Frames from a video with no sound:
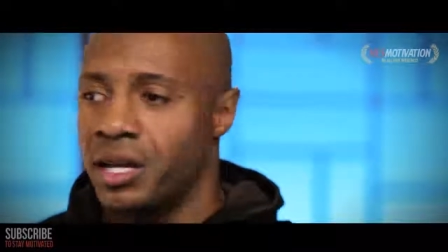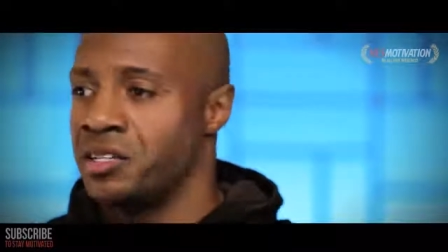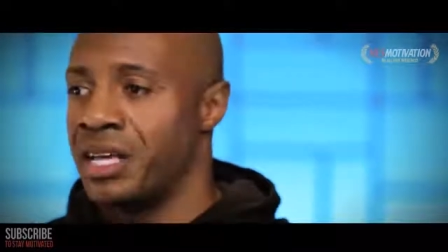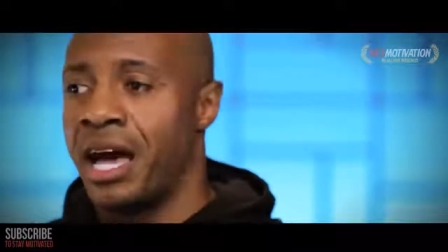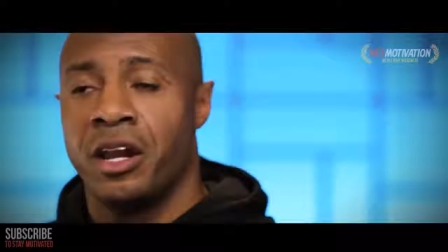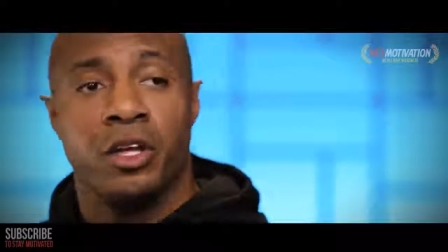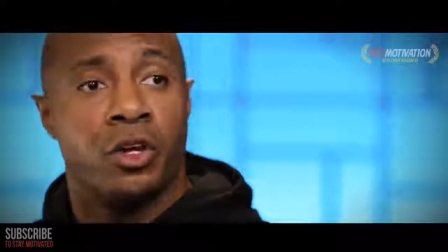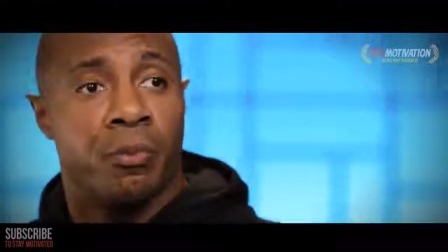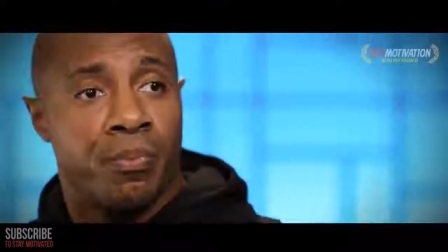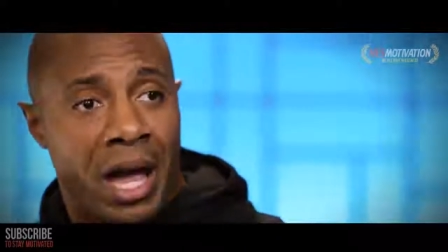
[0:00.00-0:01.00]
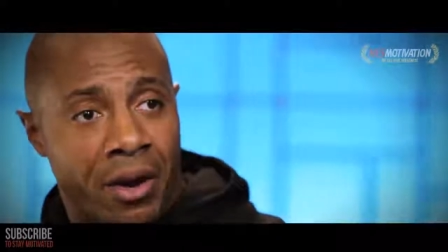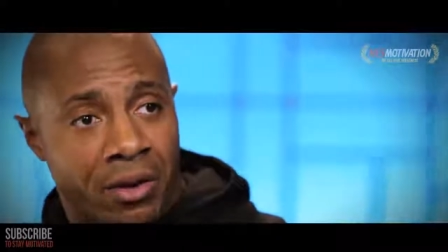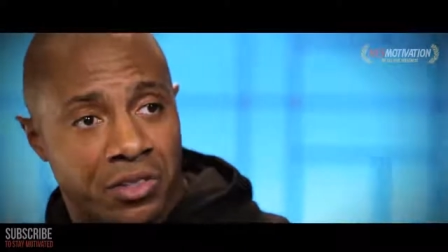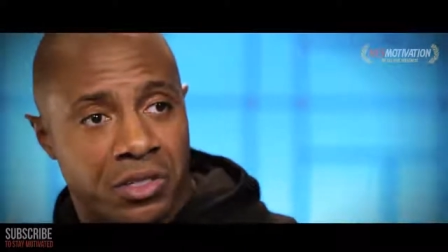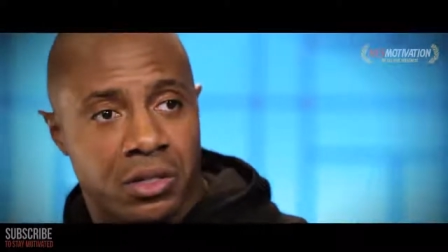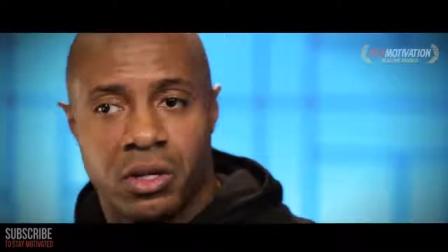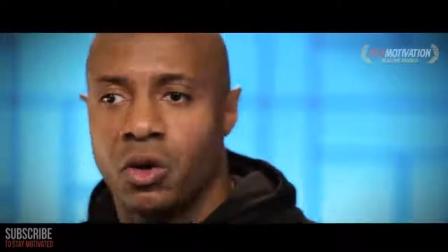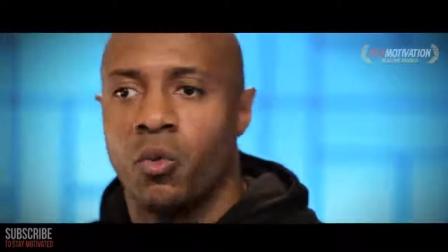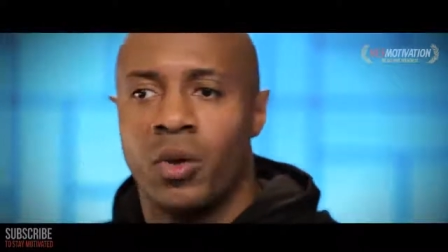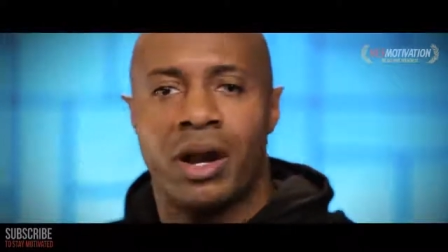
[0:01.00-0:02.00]
Is that your parents?
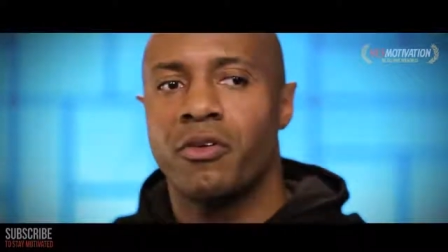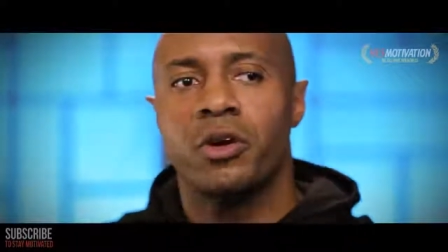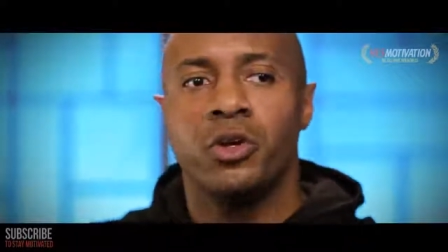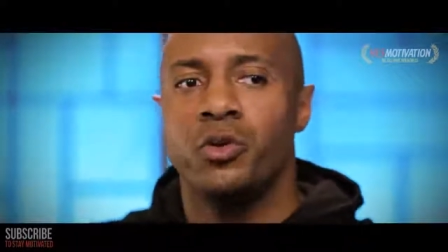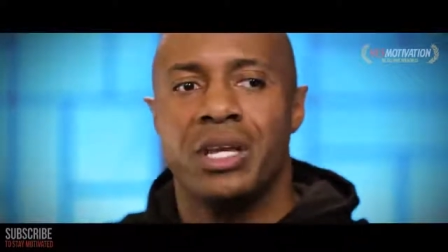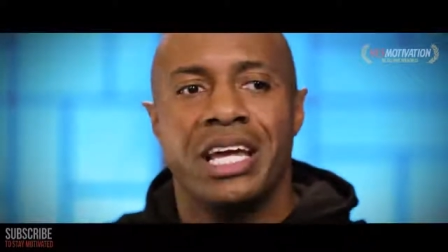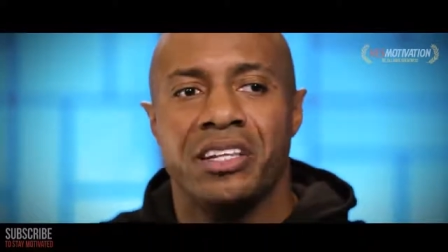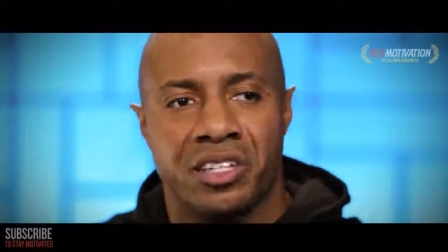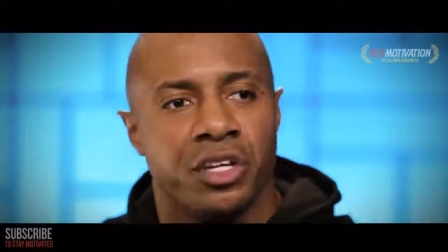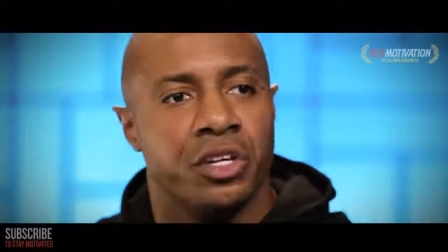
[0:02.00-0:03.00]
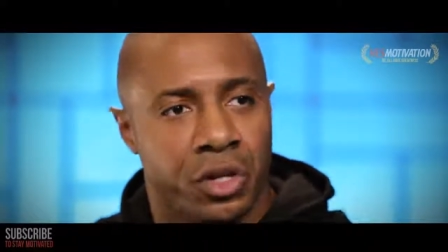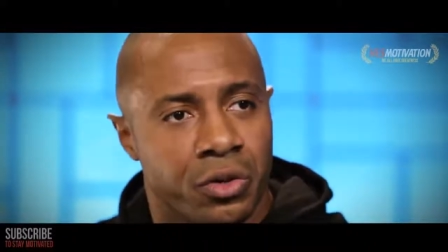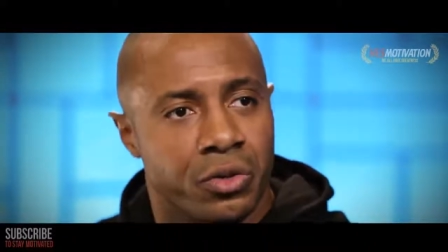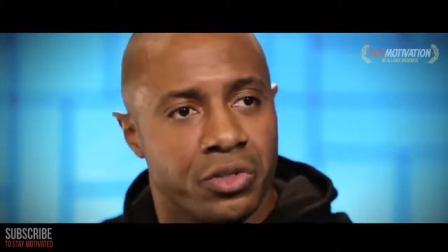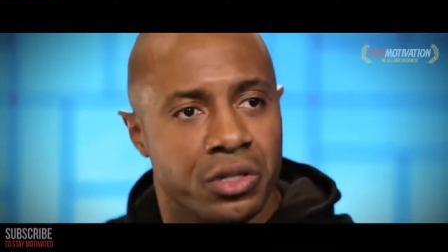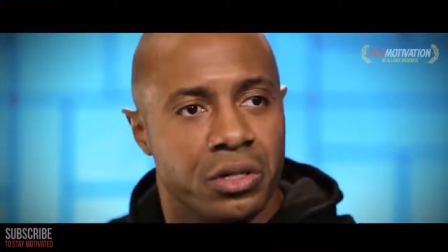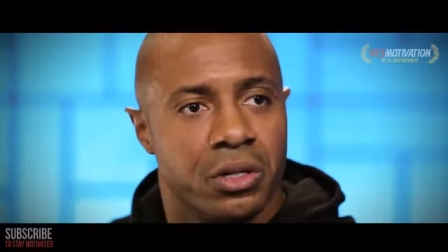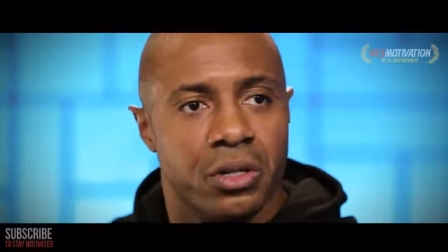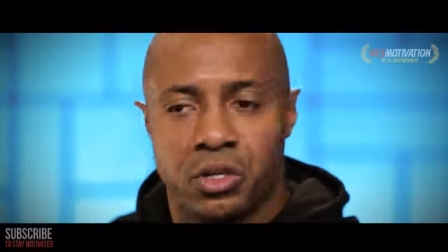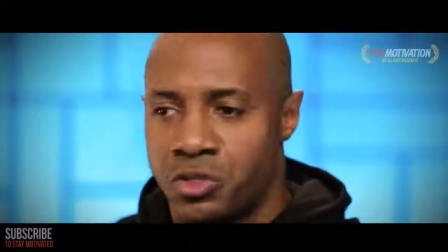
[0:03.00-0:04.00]
Whatever you need to use
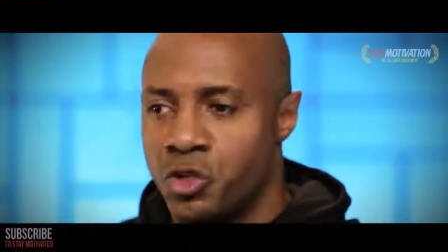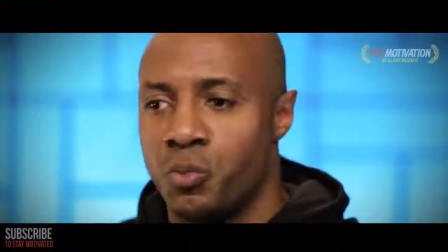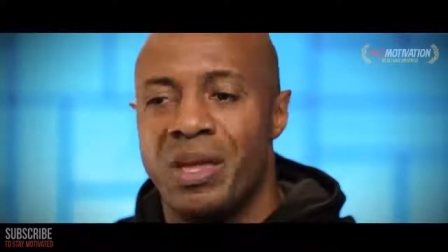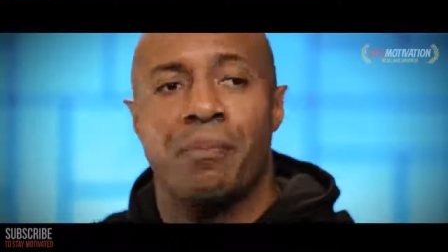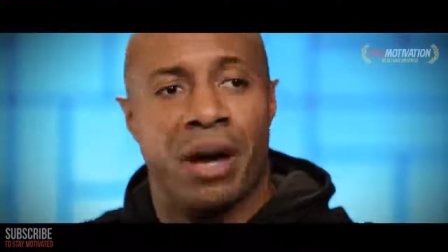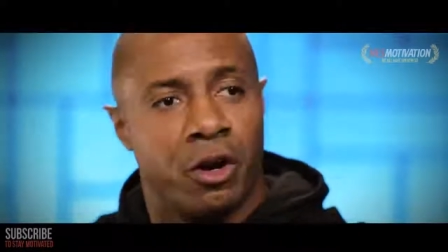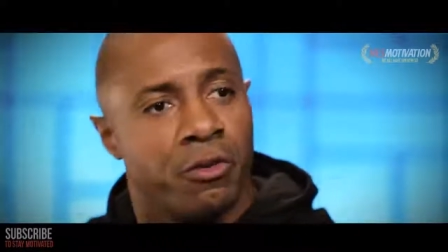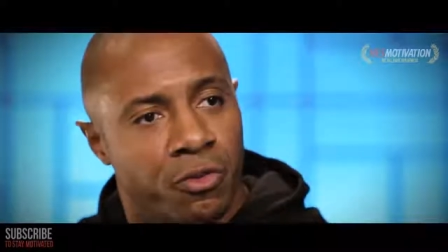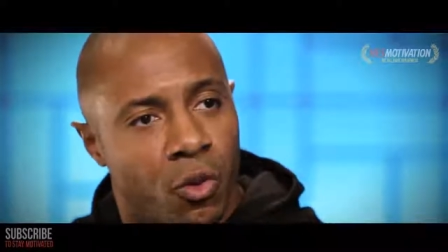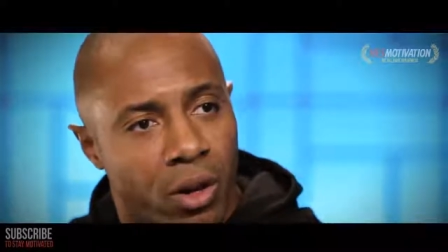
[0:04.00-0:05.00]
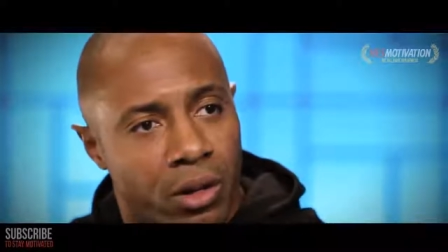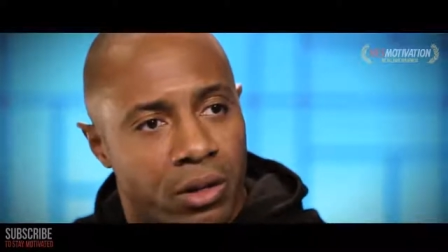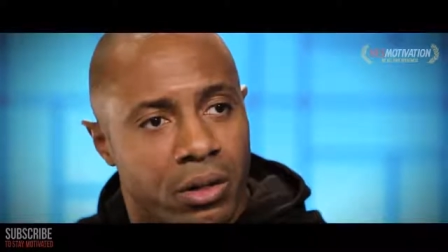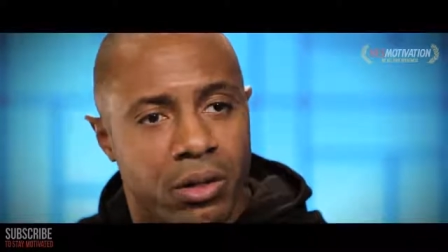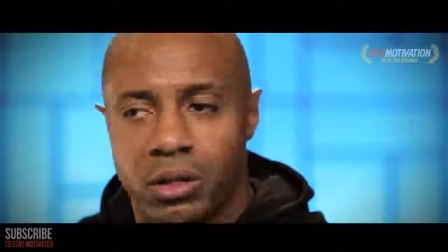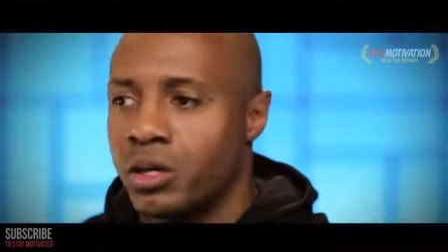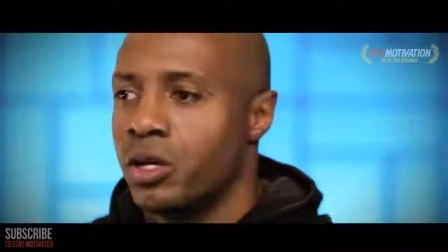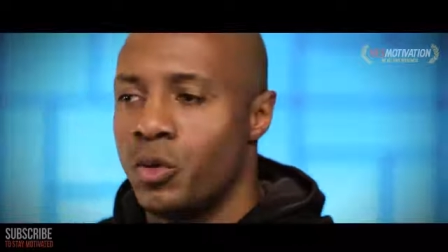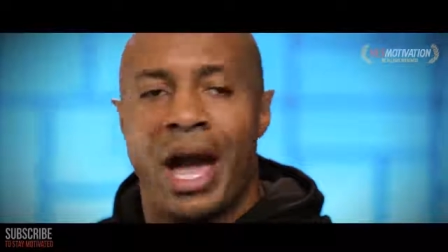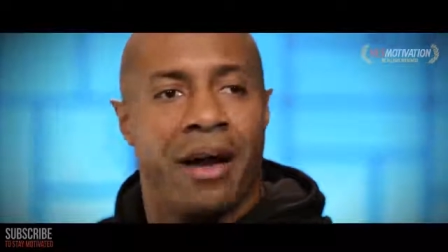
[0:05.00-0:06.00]
to be better for,
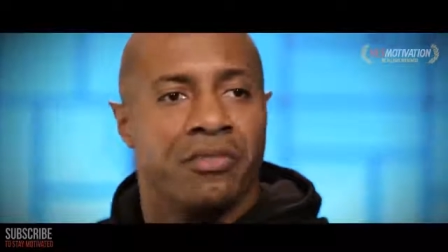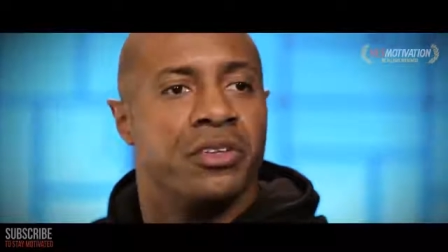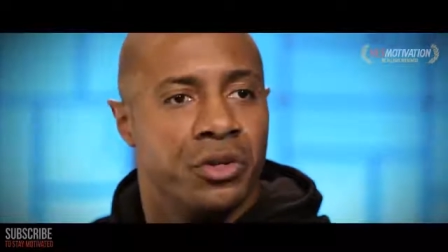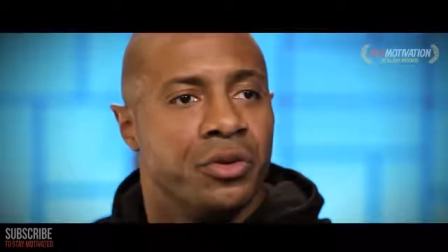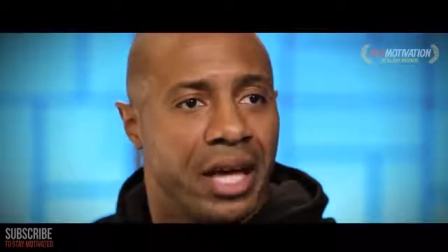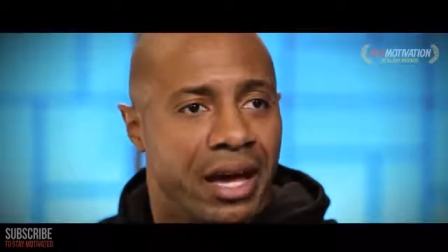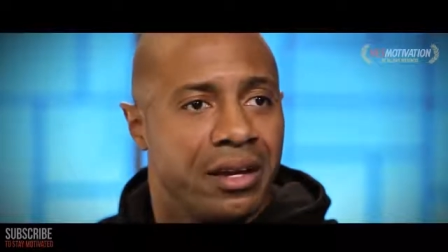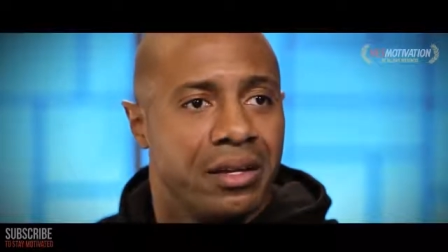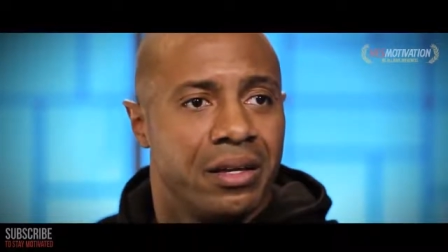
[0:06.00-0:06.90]
you have to do that.